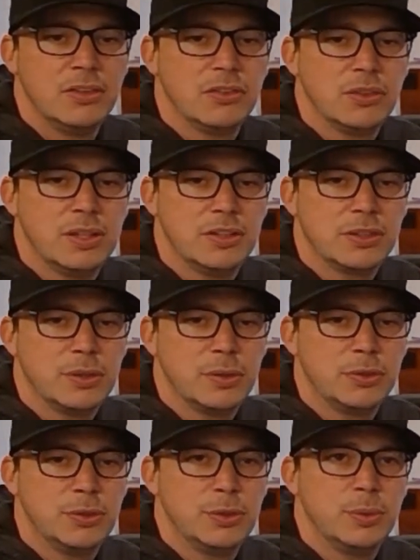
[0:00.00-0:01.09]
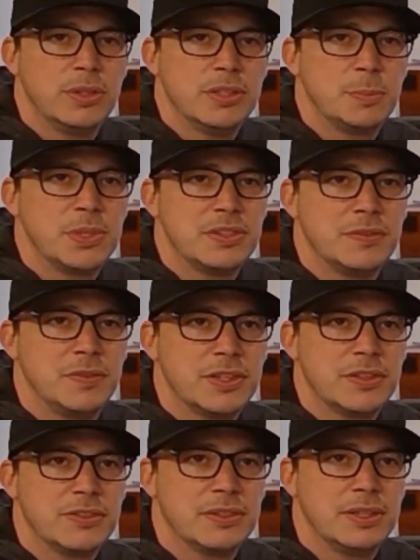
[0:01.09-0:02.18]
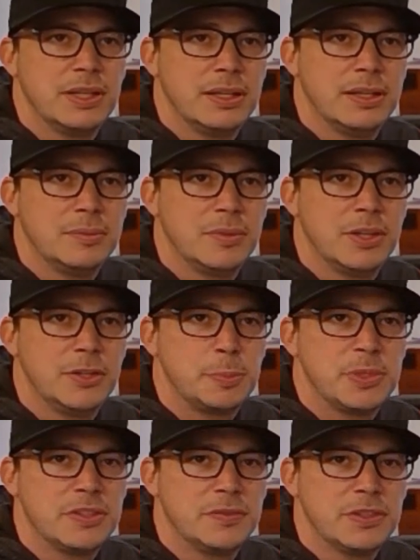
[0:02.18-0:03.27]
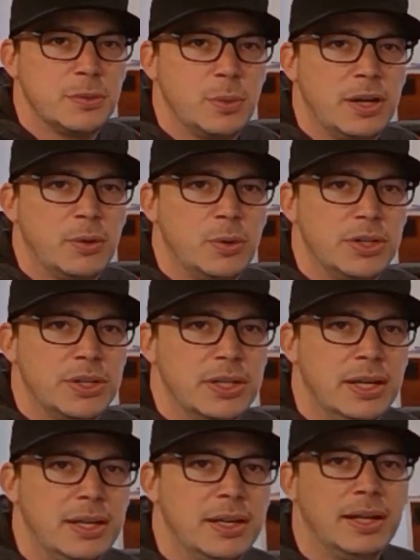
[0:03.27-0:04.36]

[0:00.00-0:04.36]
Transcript: So let's go through the specifics, uh, the other specifics of what I ordered.